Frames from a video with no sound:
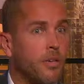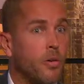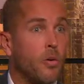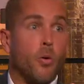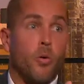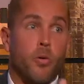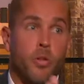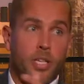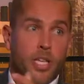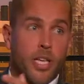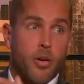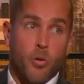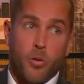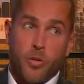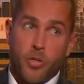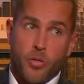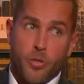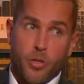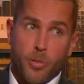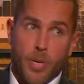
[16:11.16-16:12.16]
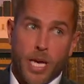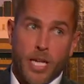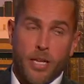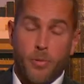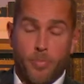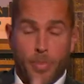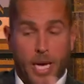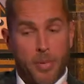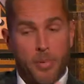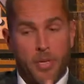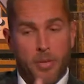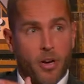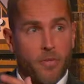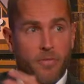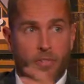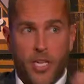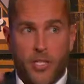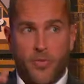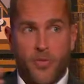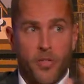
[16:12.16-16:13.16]
Or the sugar baby,
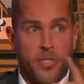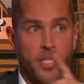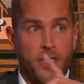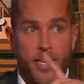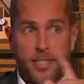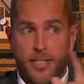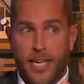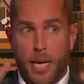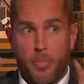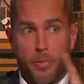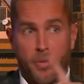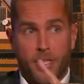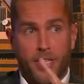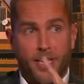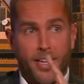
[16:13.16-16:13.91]
vice versa. It does happen.